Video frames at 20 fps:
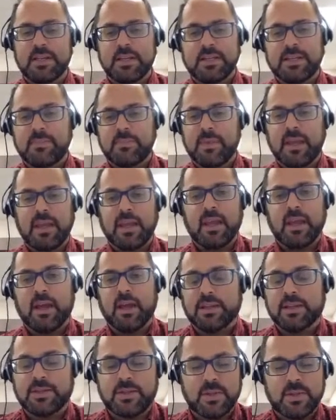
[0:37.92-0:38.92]
to me,
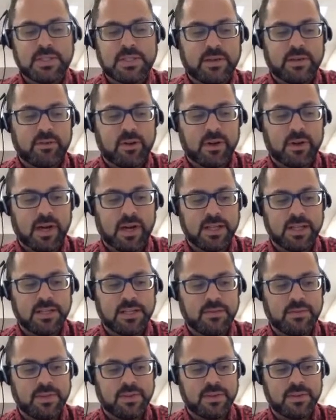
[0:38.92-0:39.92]
students have all kinds
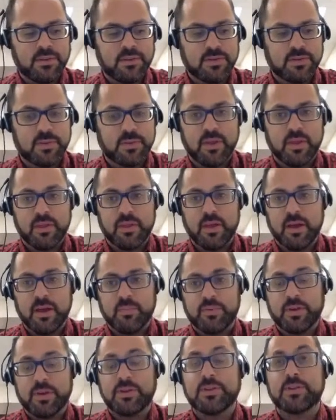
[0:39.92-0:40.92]
of issues with
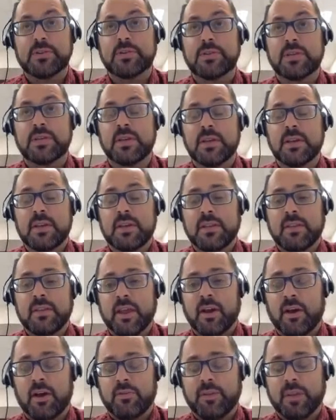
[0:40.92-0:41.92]
printers that
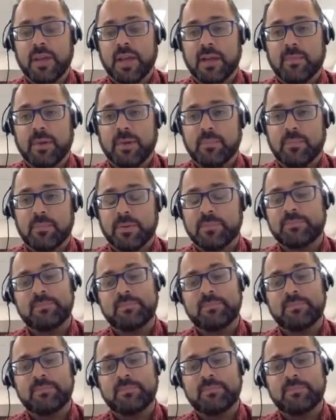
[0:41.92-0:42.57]
often come up.